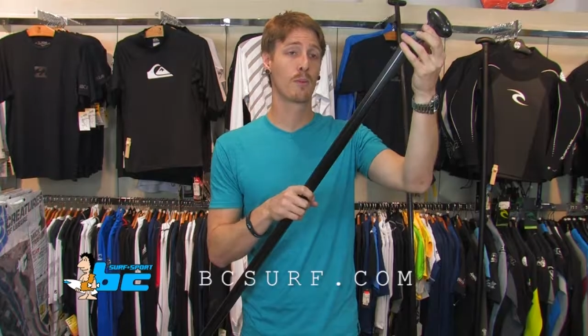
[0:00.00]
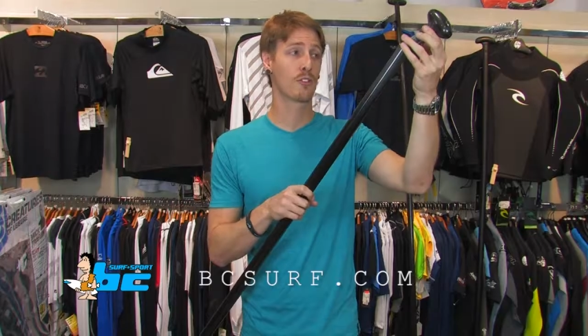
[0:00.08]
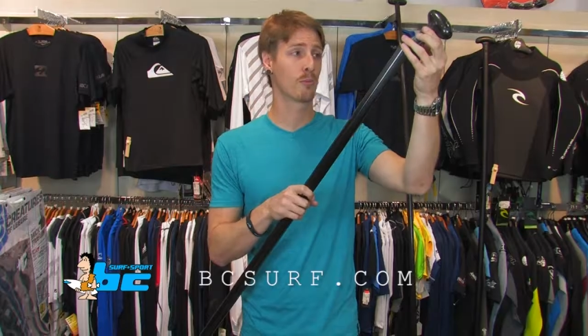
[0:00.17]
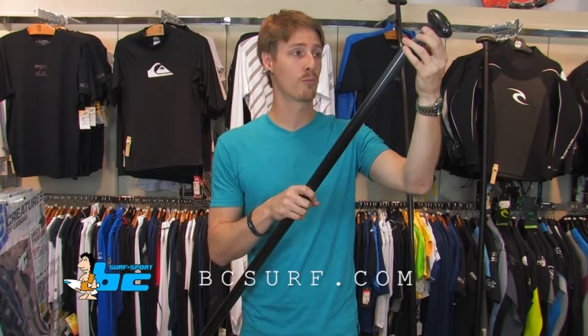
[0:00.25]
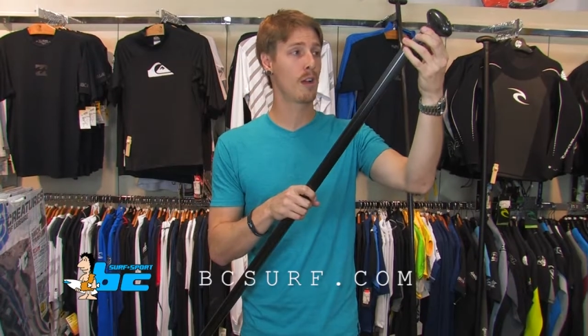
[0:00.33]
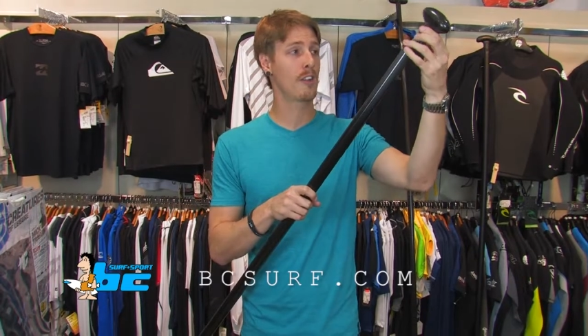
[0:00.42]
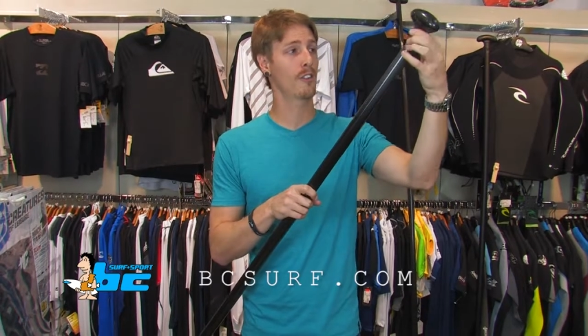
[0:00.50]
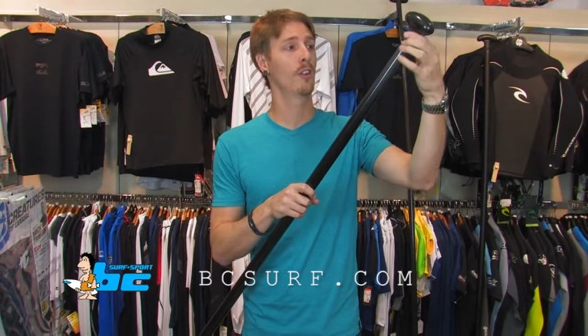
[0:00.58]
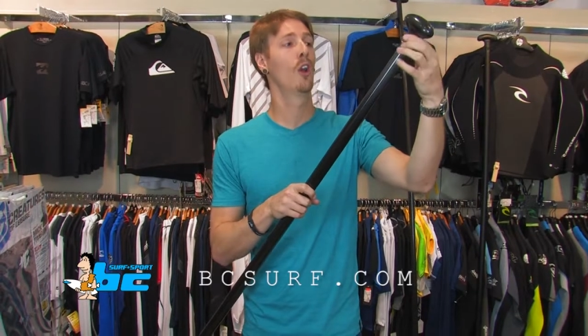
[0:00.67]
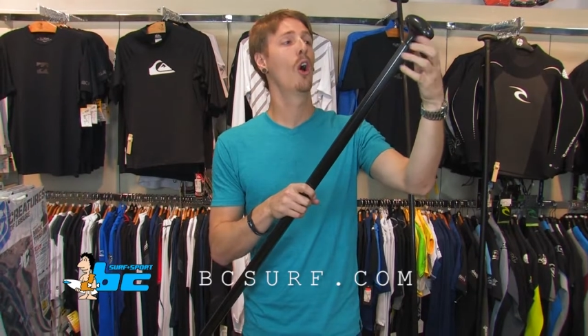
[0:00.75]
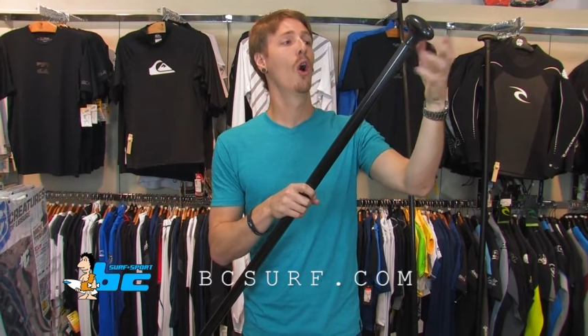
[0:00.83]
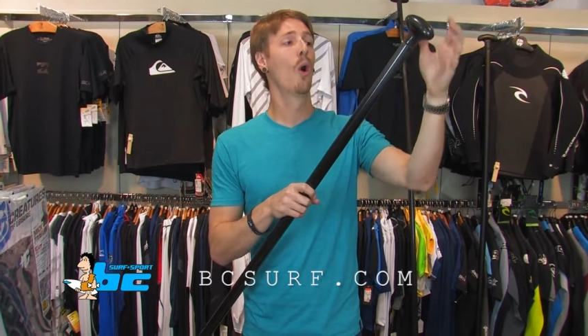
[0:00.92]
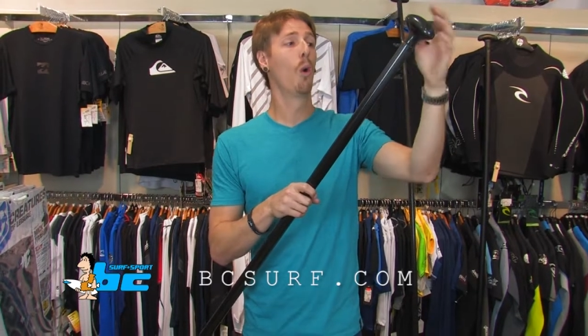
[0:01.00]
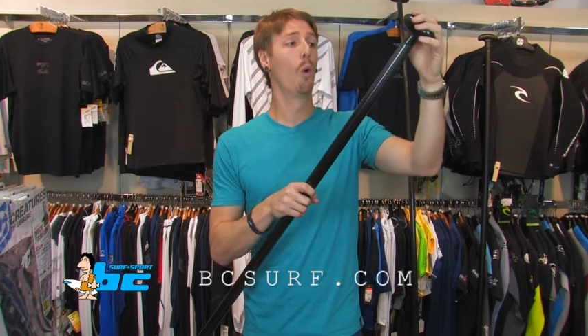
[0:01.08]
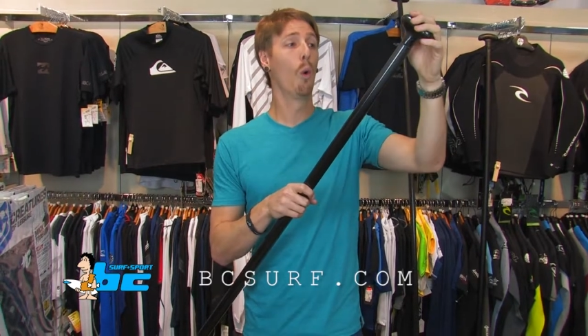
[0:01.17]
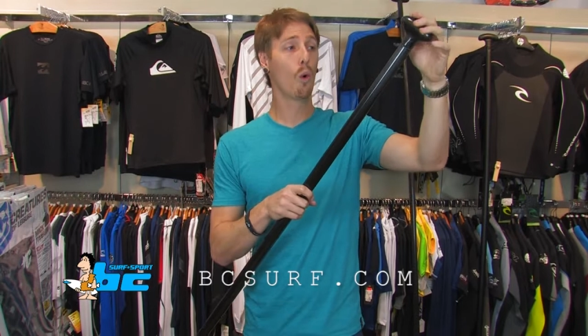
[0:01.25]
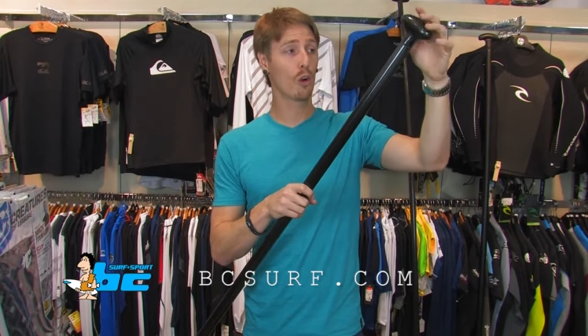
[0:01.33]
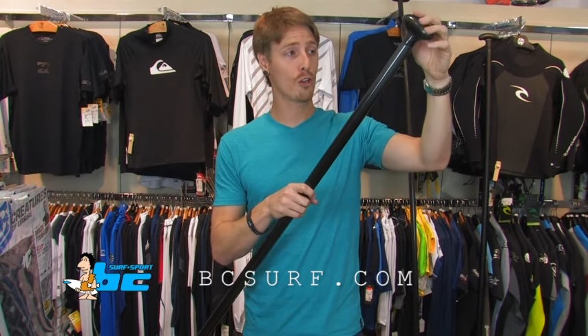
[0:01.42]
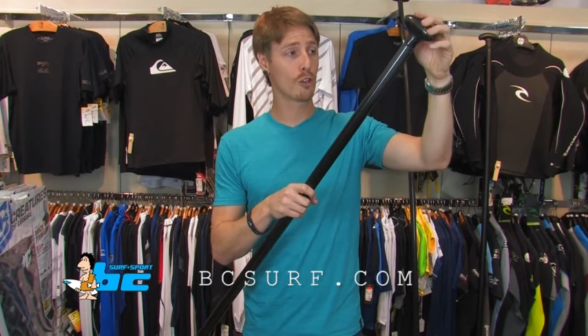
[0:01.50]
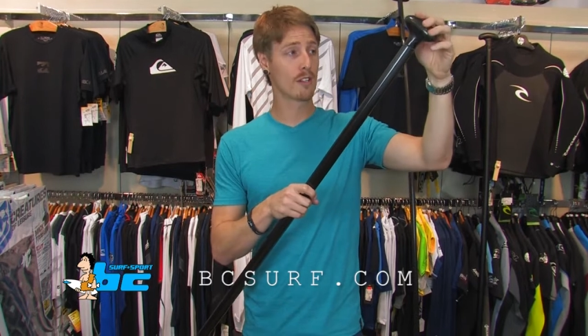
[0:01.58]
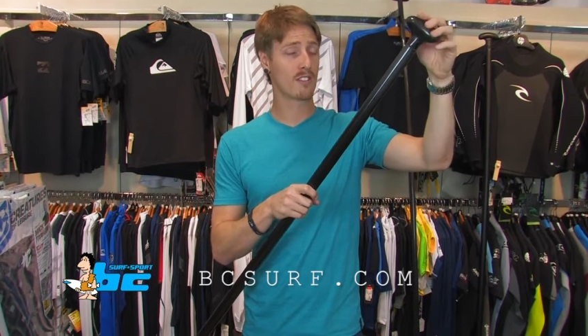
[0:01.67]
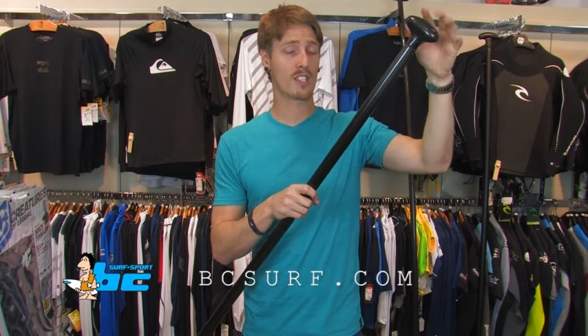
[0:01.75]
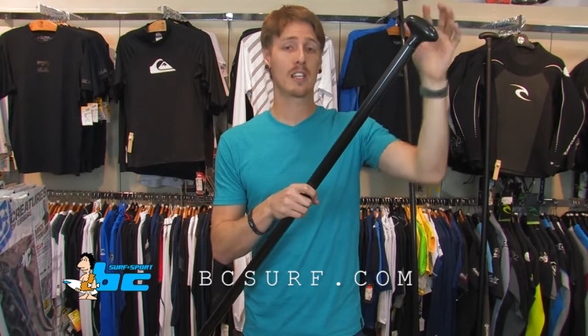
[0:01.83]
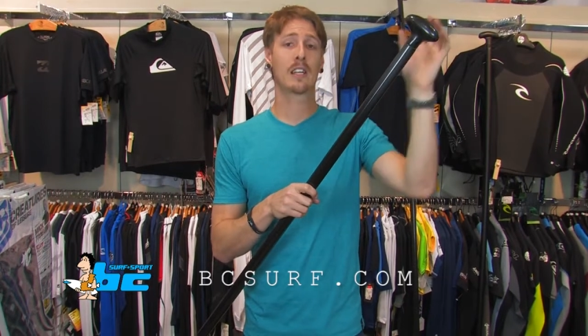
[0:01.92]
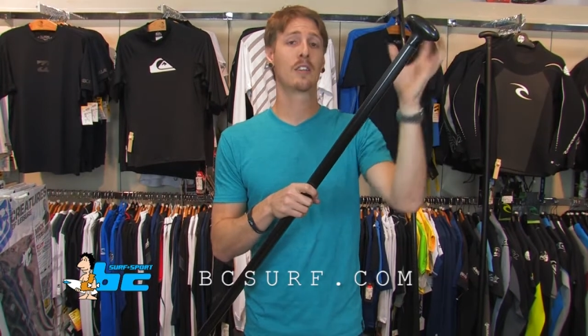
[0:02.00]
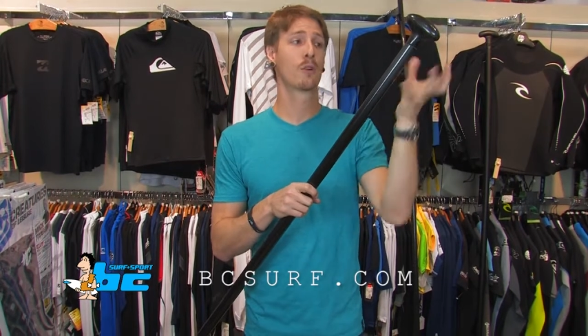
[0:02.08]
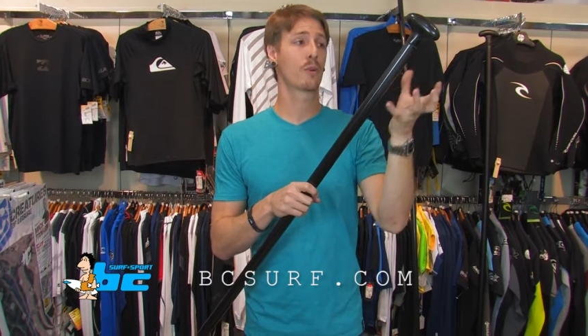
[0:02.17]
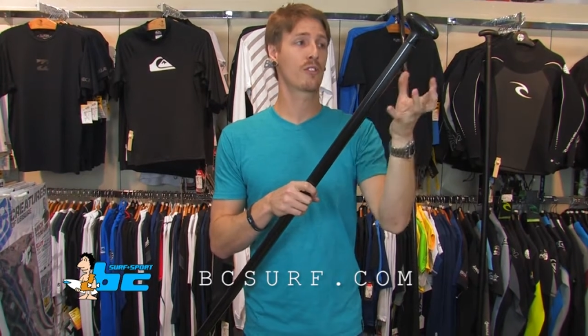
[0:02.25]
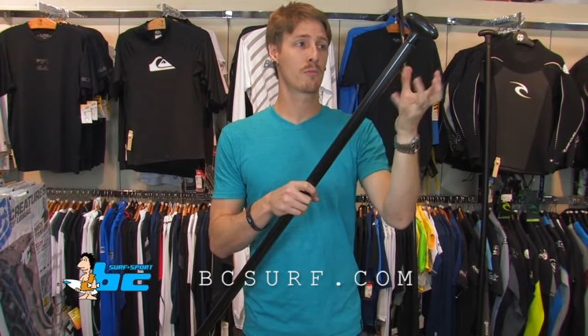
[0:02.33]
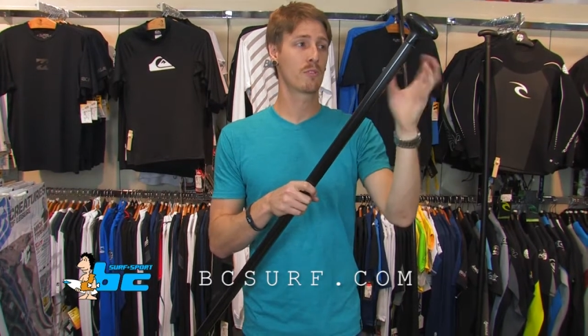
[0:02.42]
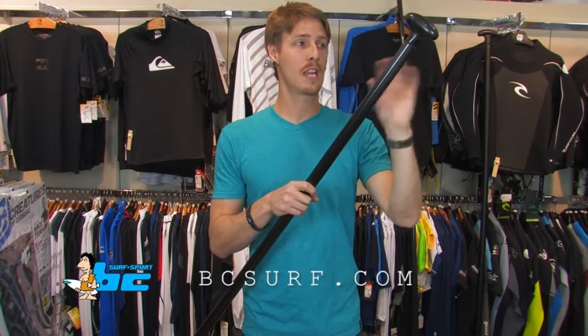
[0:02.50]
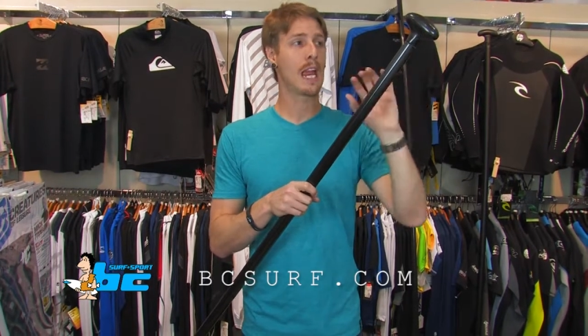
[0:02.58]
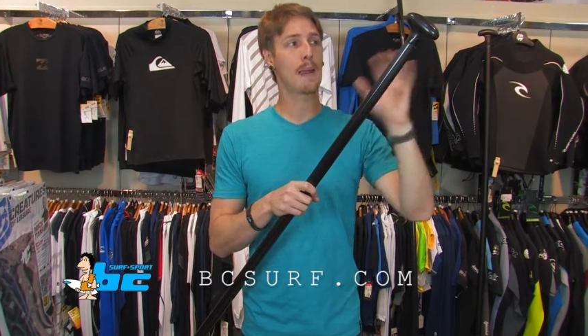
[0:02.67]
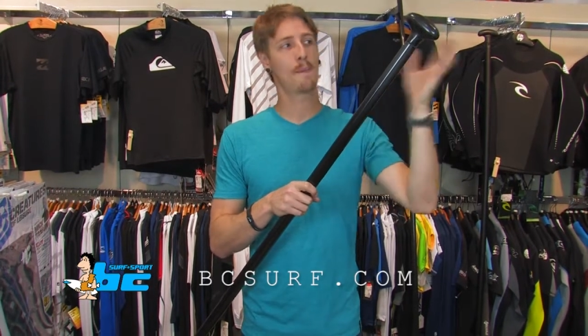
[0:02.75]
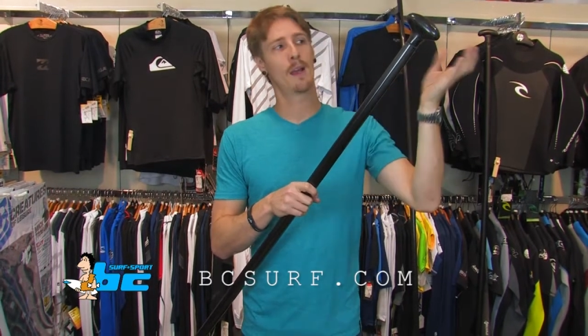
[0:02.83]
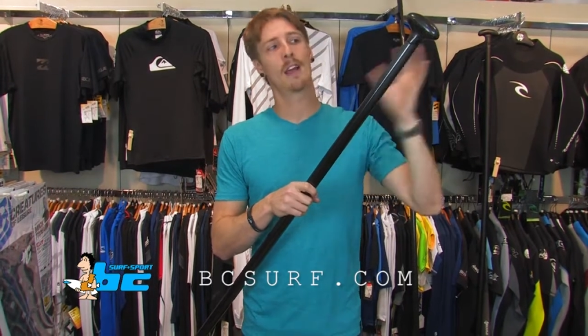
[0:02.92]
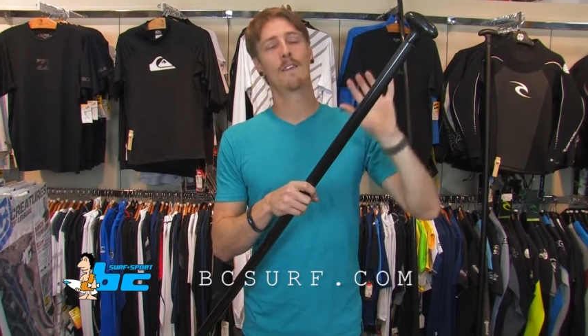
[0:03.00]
with some resin, or you can set it in there with some tape